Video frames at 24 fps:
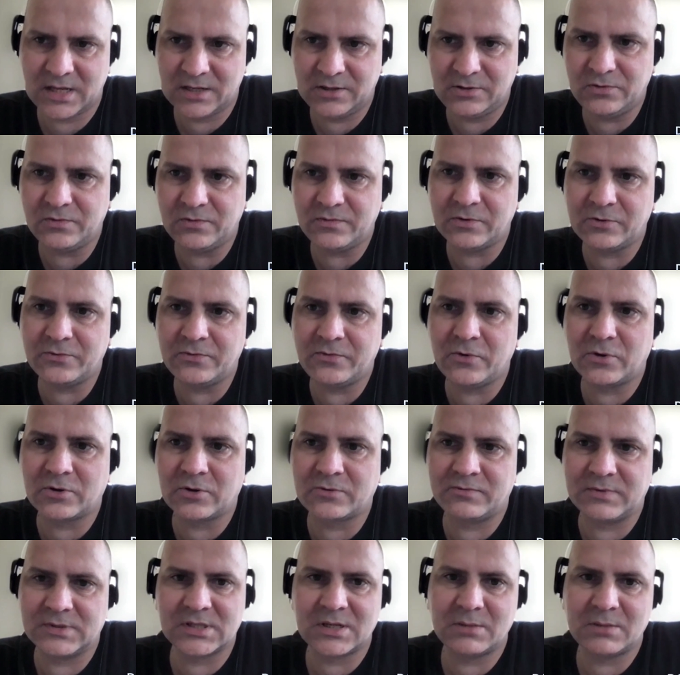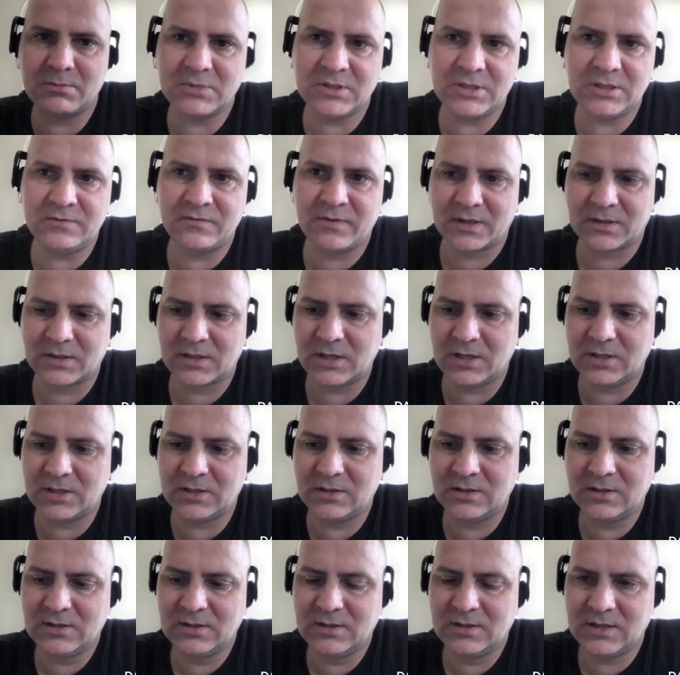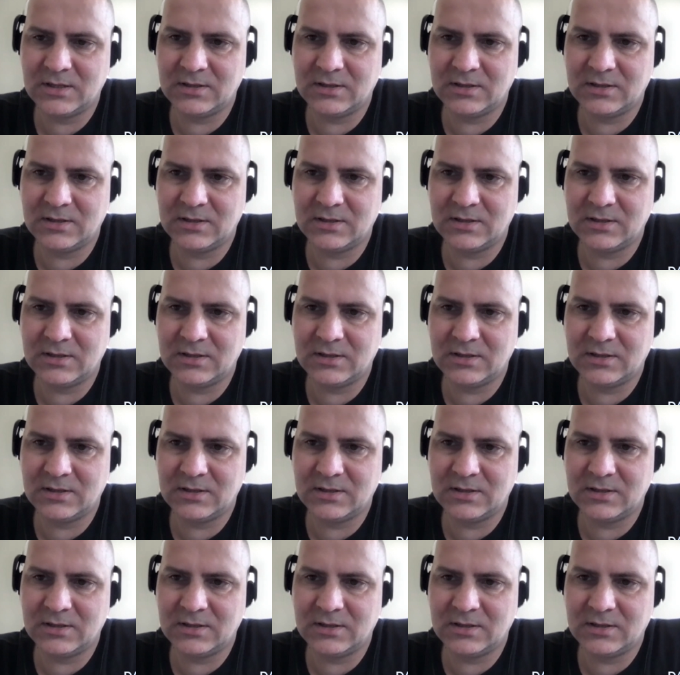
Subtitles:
and you will work with them differently.